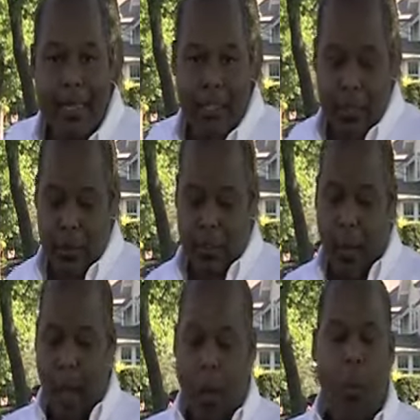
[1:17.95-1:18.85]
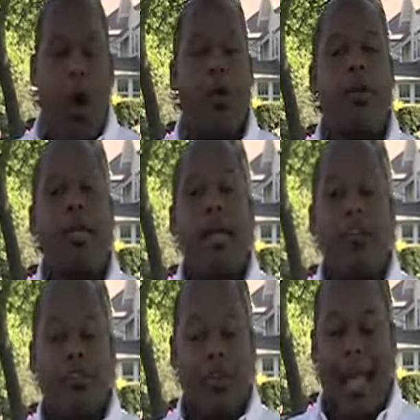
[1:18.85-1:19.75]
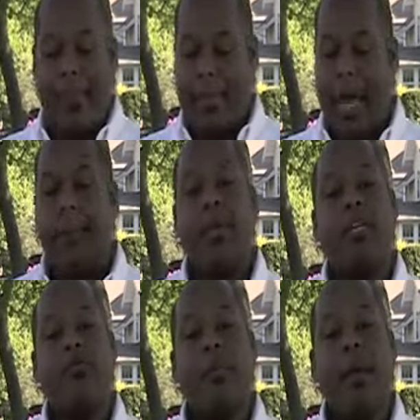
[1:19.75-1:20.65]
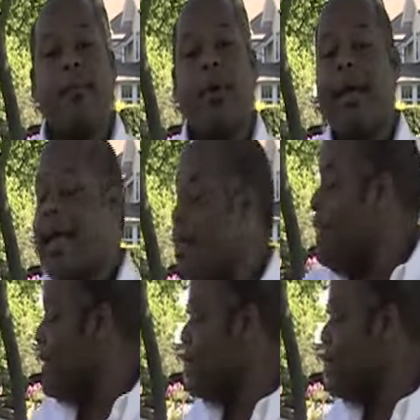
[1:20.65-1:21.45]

it's too small. Well, you get out your laptop because remember, this